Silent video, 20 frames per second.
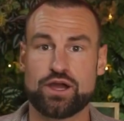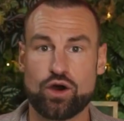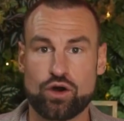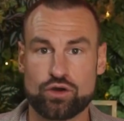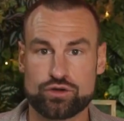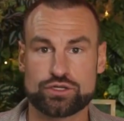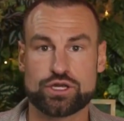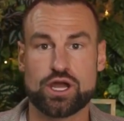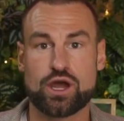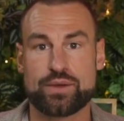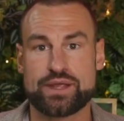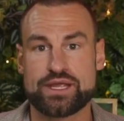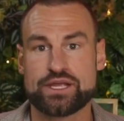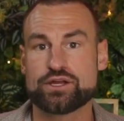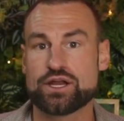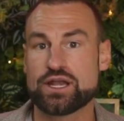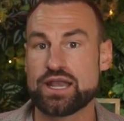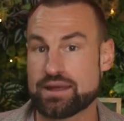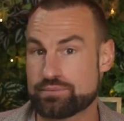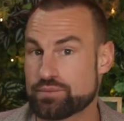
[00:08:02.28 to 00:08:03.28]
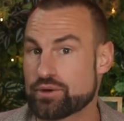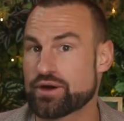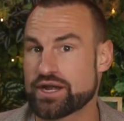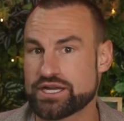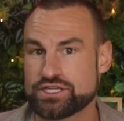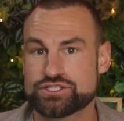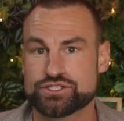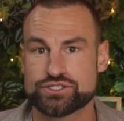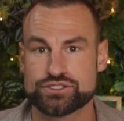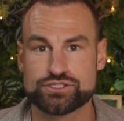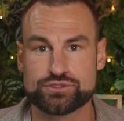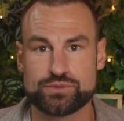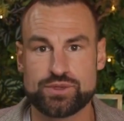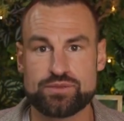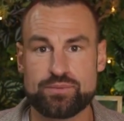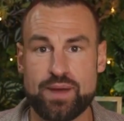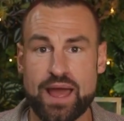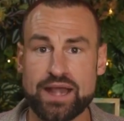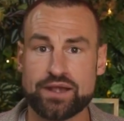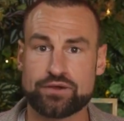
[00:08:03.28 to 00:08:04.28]
ongoing collaborations with
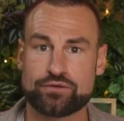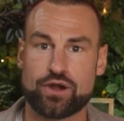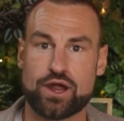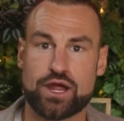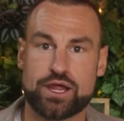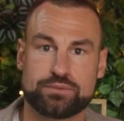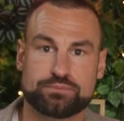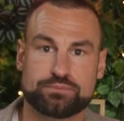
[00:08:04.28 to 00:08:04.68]
Panerai,